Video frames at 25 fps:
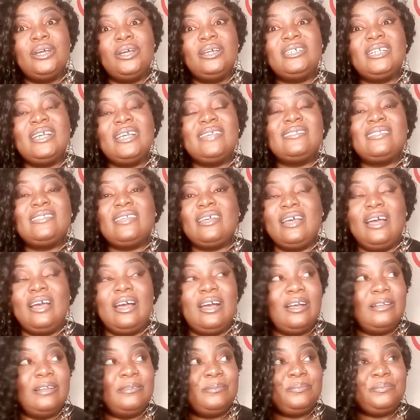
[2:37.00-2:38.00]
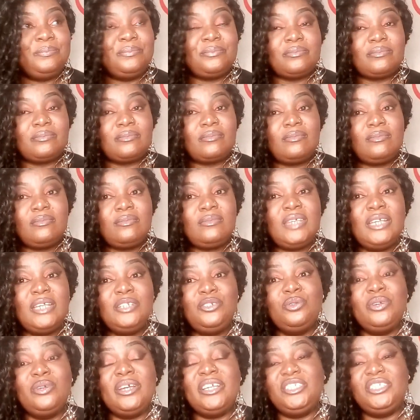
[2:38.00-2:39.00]

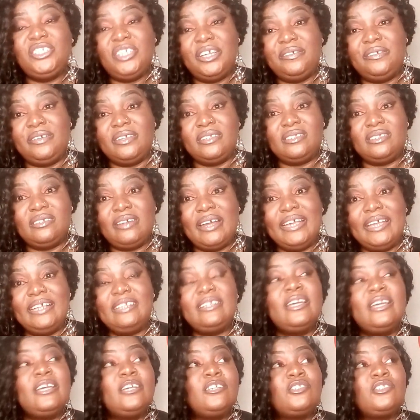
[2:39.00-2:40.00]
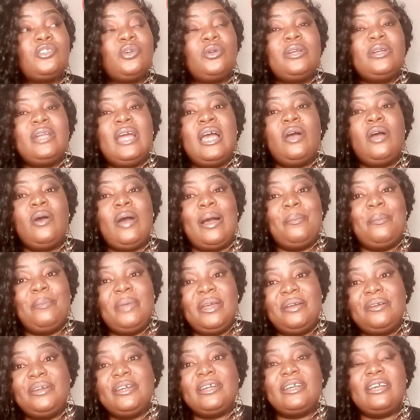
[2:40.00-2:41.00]
Nigerians, right? So now
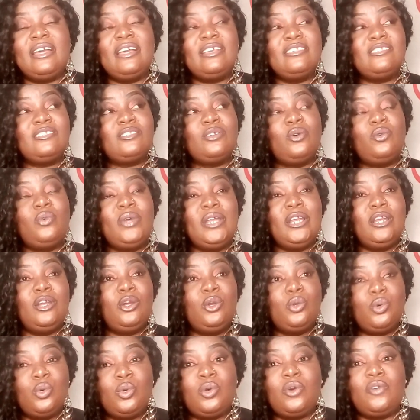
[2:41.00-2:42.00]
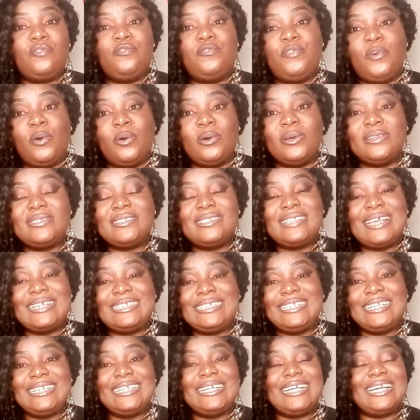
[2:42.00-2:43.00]
Americans will look for
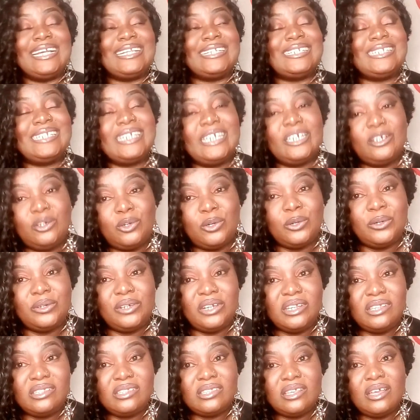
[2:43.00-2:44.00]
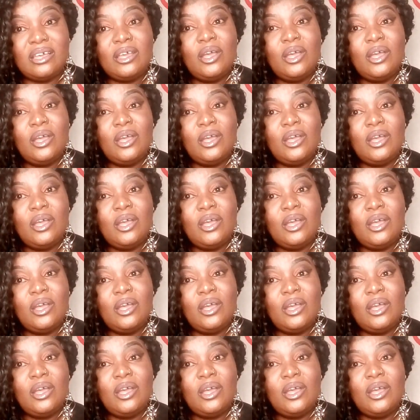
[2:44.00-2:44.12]
certain categories